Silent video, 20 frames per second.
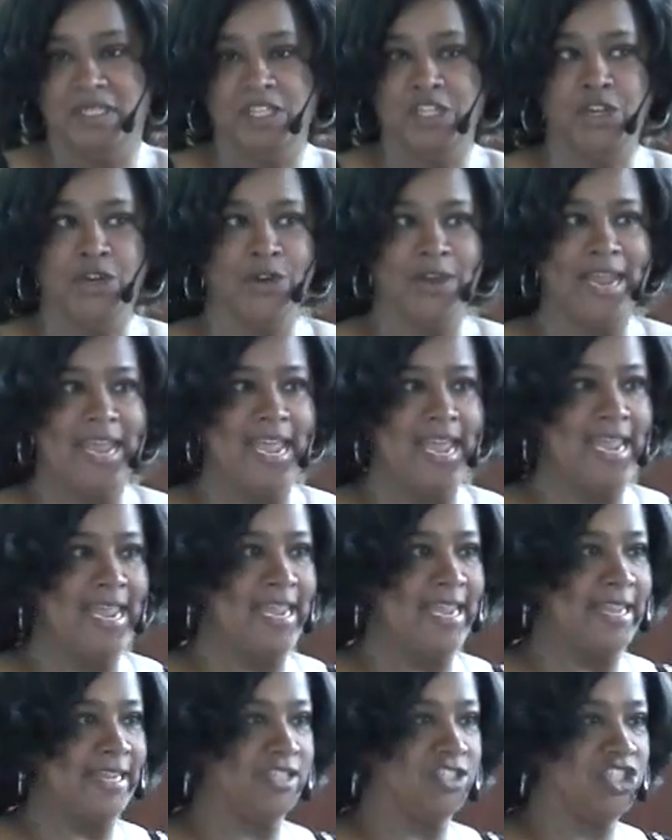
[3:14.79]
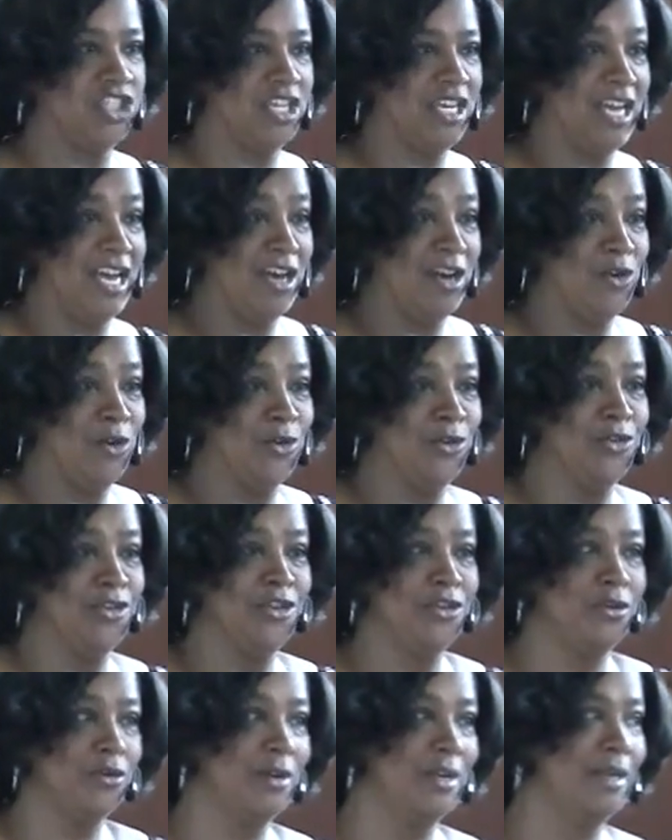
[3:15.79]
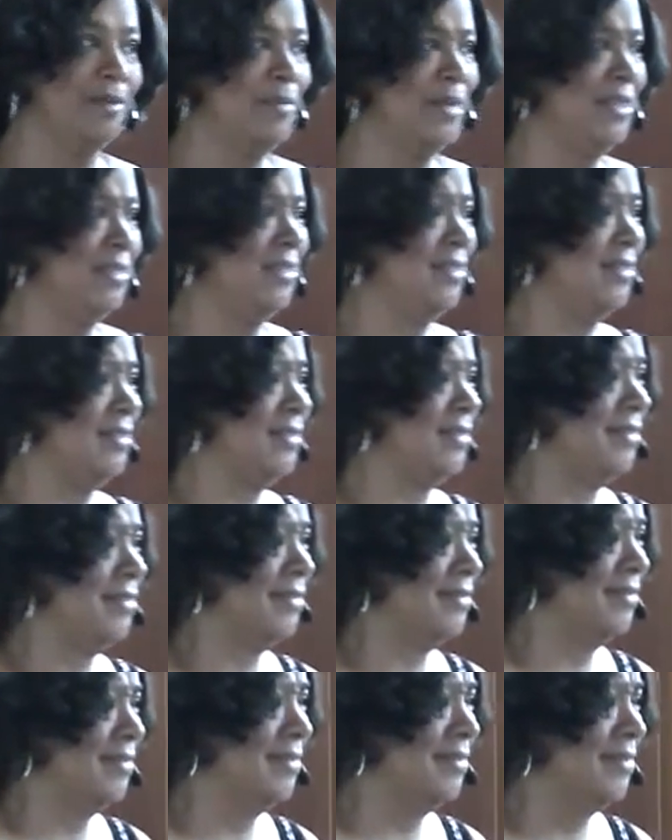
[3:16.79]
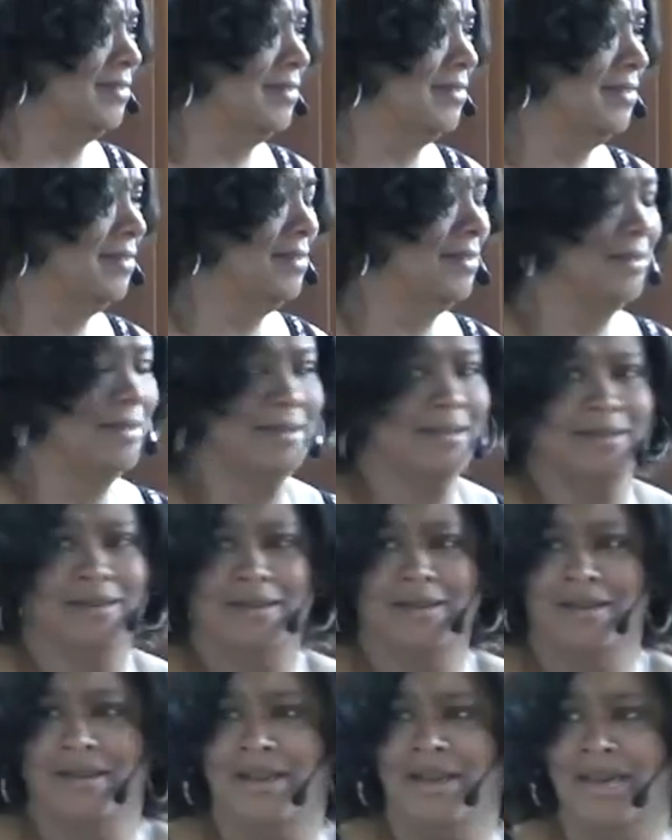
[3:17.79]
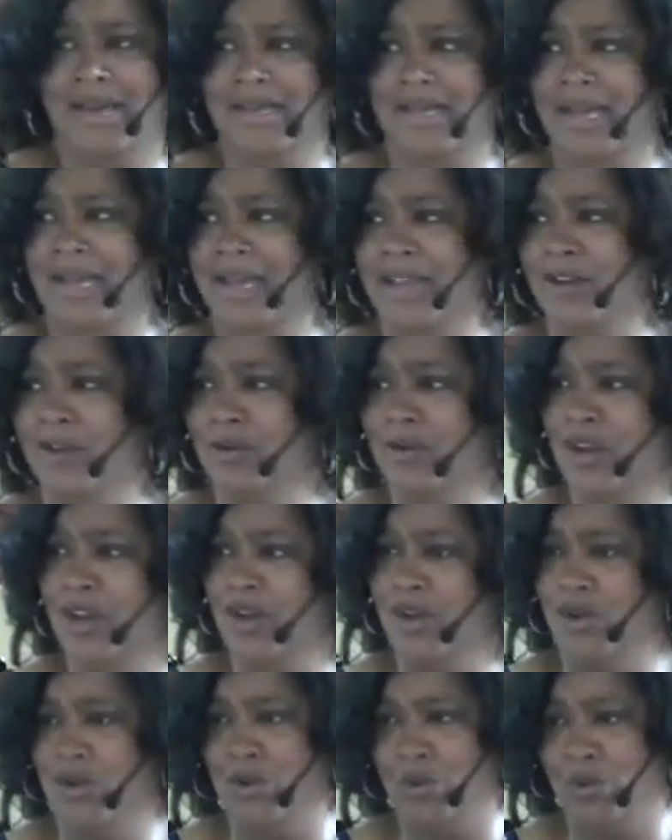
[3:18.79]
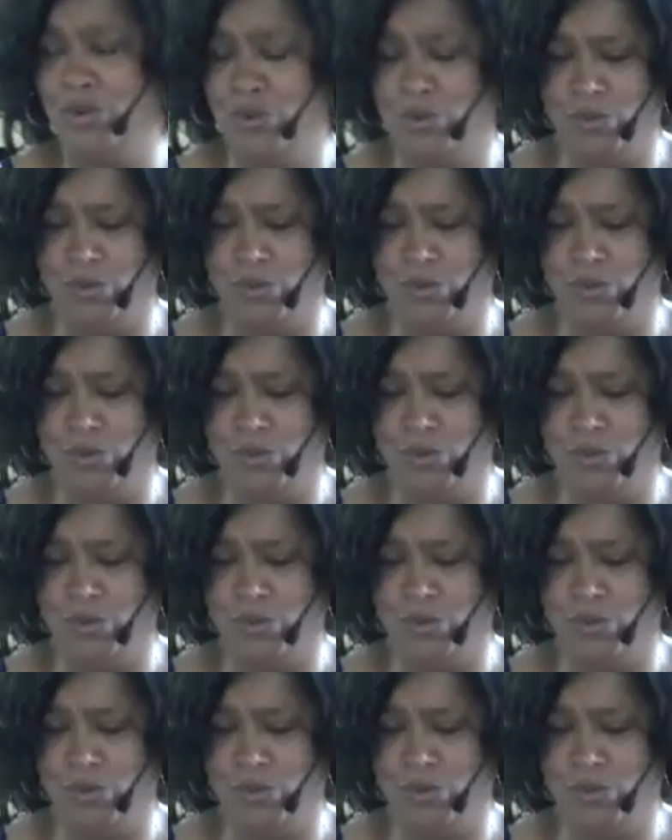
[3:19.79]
Your age. How old are you? Let me think. I don't know.